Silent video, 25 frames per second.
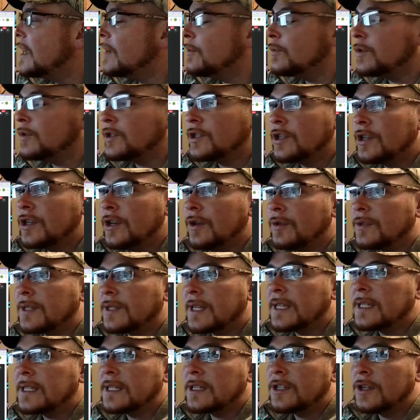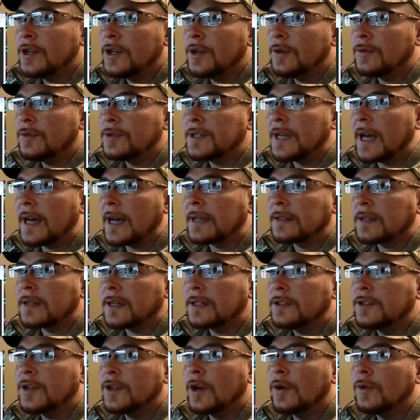was huge. This is huge, guys.
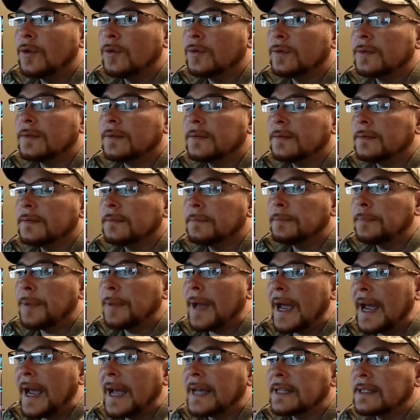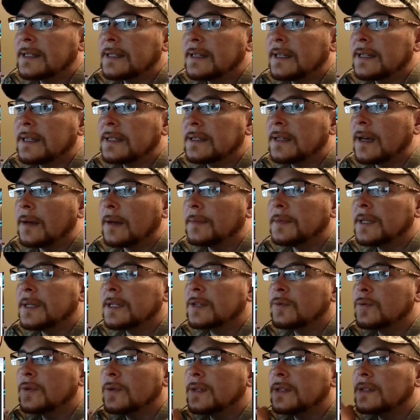Like, don't pass this up.
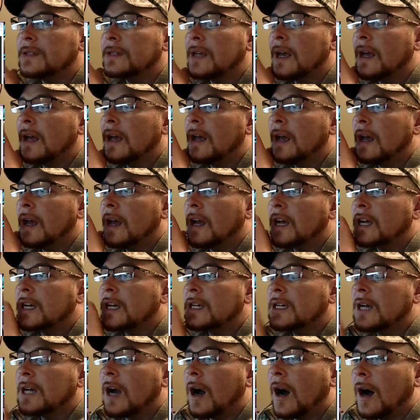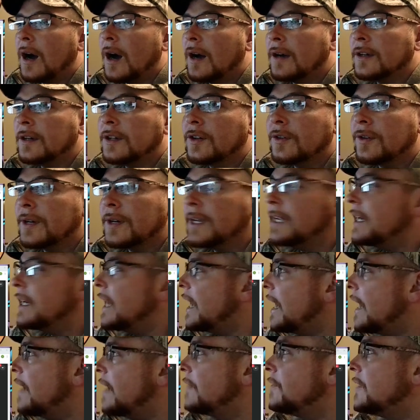This was concrete
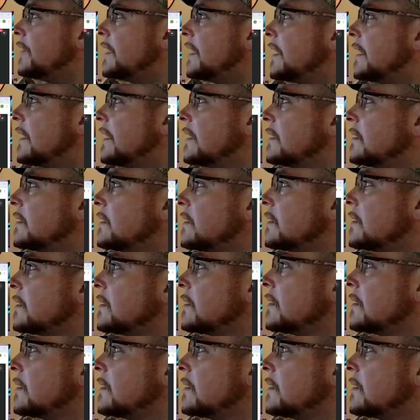evidence